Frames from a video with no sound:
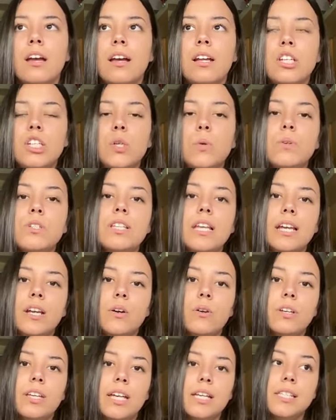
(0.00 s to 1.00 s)
And she was like,
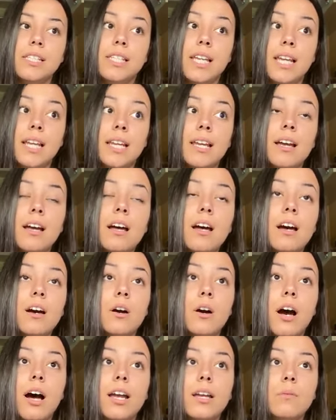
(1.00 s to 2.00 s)
okay,
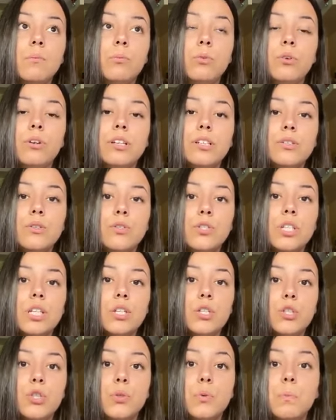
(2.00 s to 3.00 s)
Zeneia, I am going to
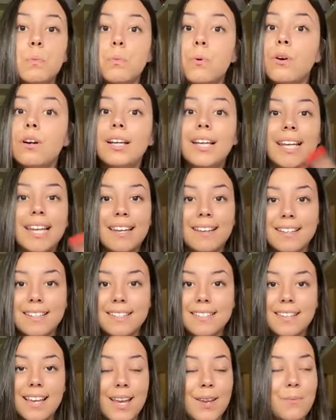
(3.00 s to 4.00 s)
send you more
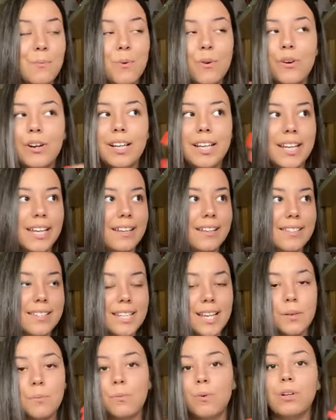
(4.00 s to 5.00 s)
links and more
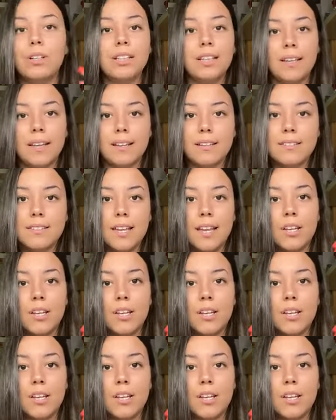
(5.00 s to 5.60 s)
links and more links,